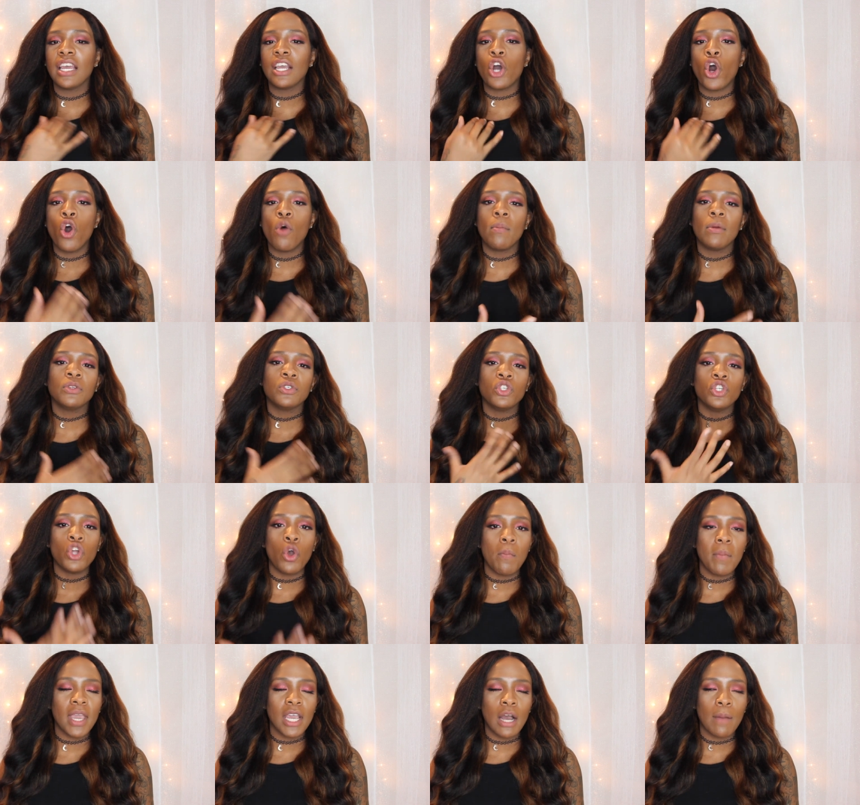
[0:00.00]
like almost
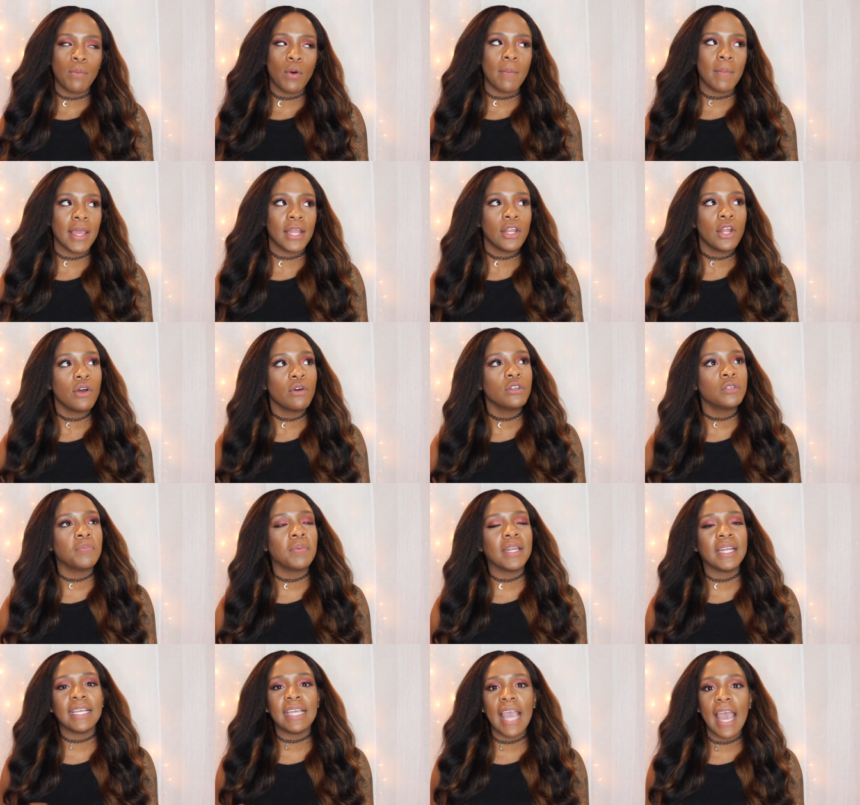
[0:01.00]
no makeup on my nose,
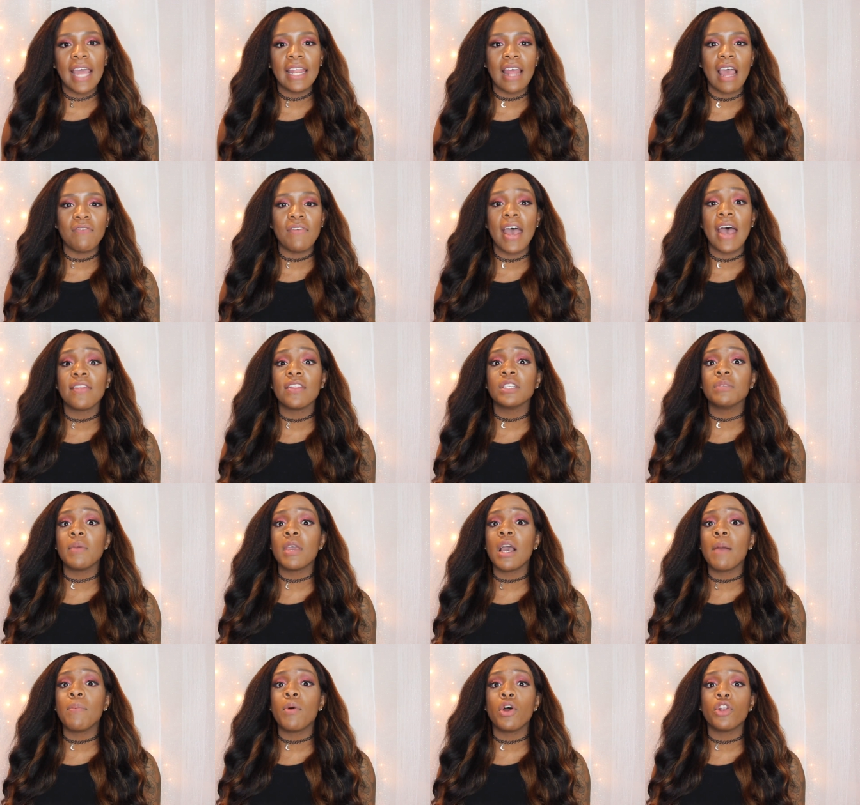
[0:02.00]
but again, I've had this
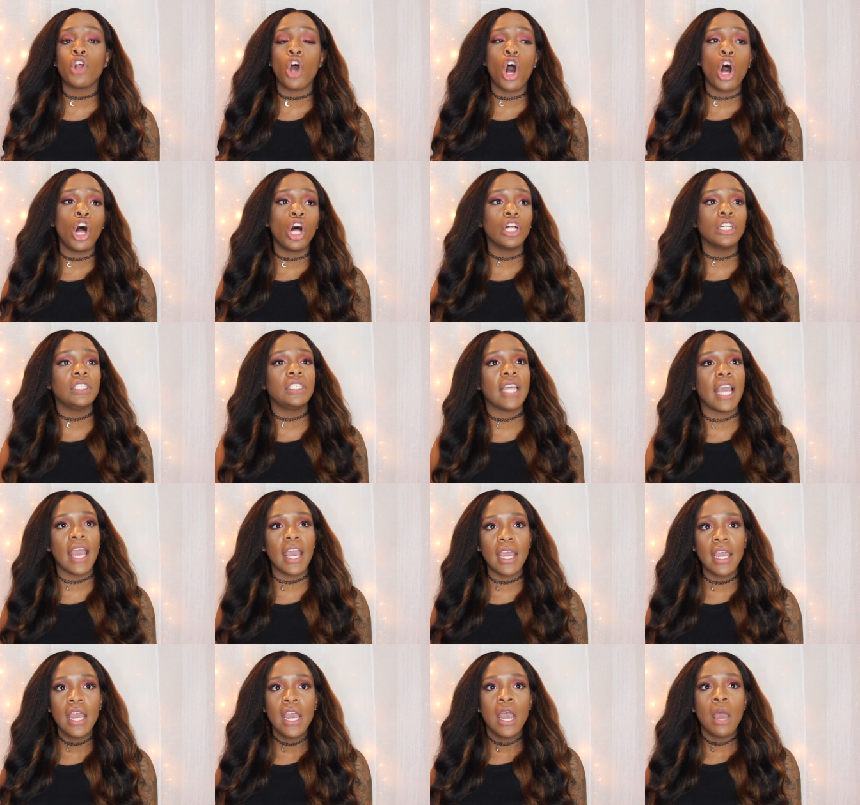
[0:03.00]
makeup on all
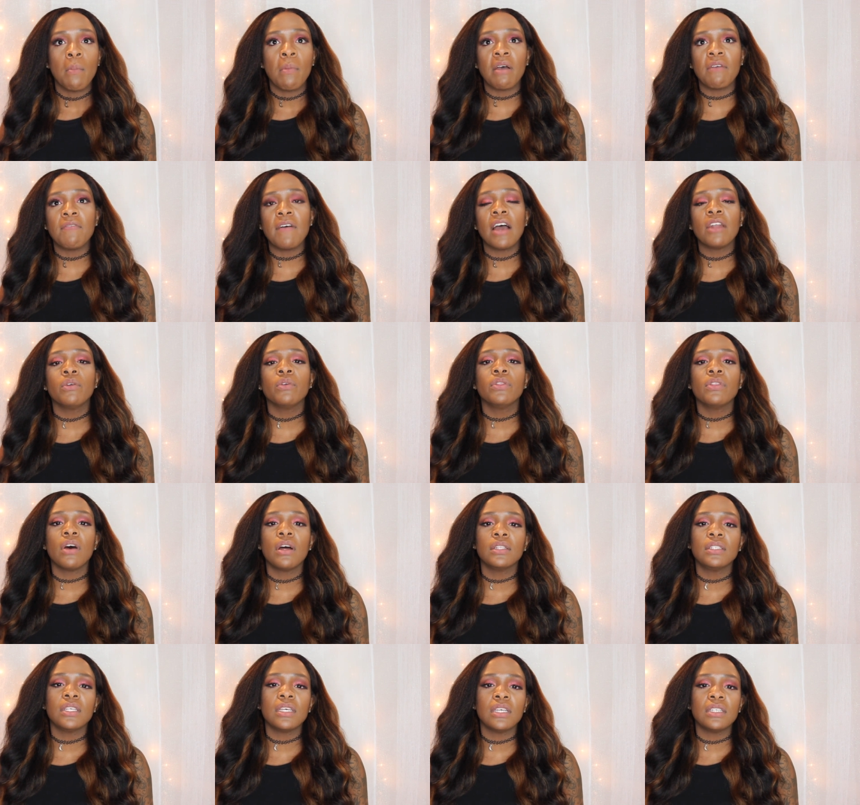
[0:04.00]
day. My final
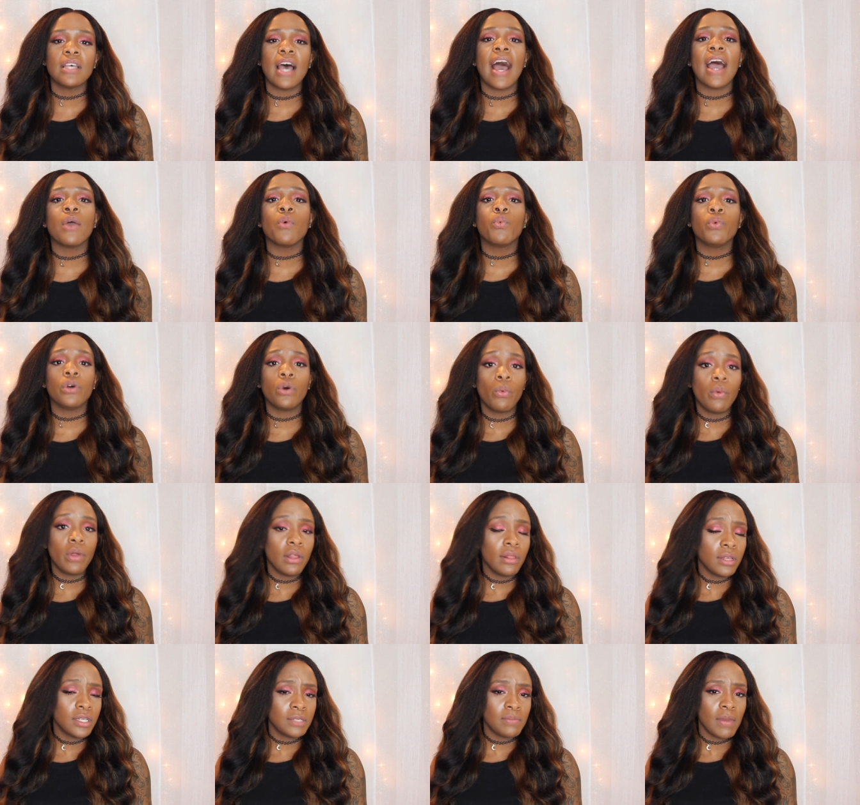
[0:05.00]
thoughts is I will
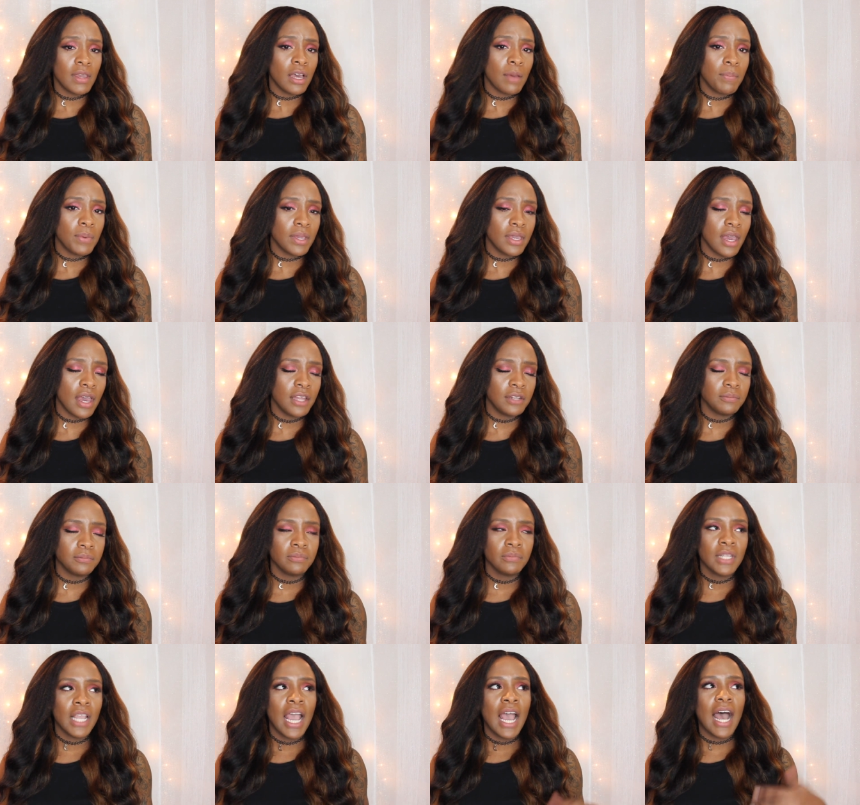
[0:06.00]
wear this makeup
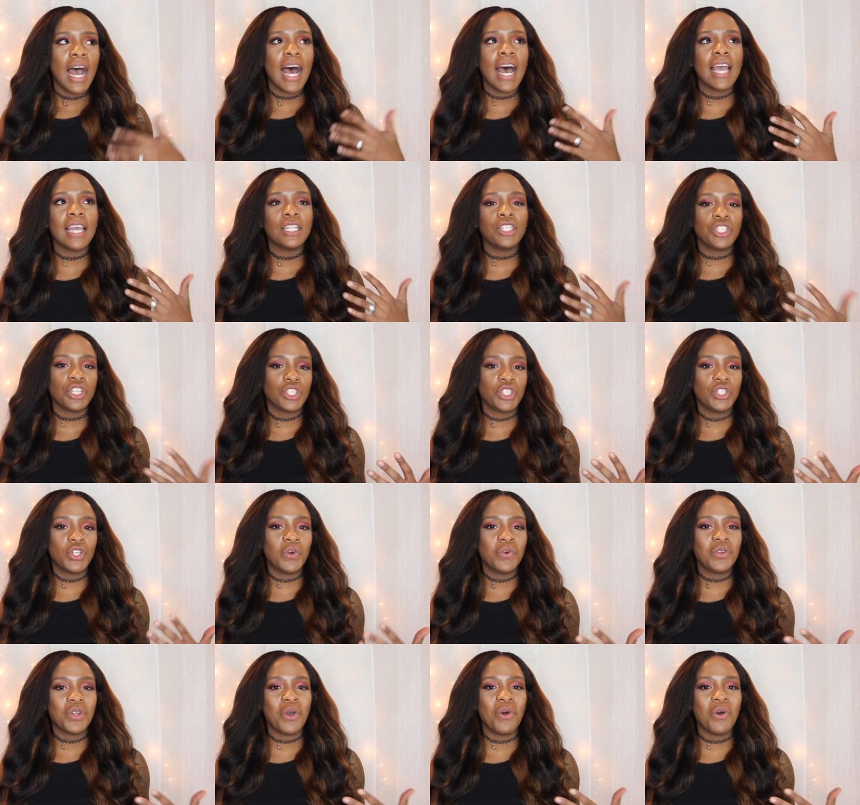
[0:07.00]
again. I just don't